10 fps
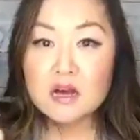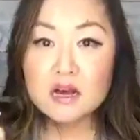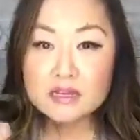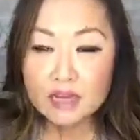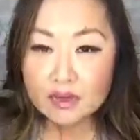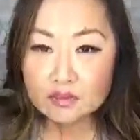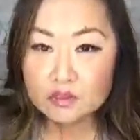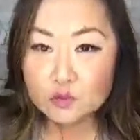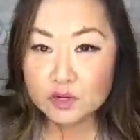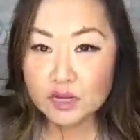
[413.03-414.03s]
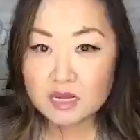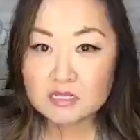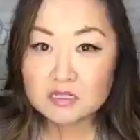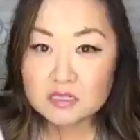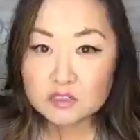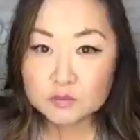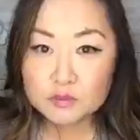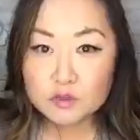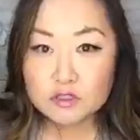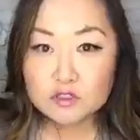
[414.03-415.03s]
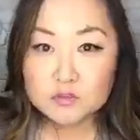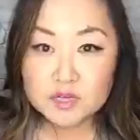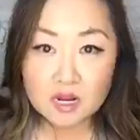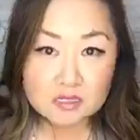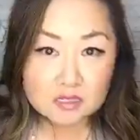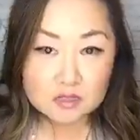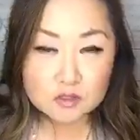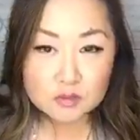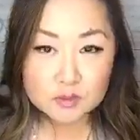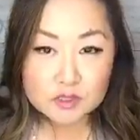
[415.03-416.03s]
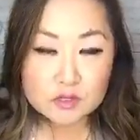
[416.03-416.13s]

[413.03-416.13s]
again, this one has a little bit more luminosity to it.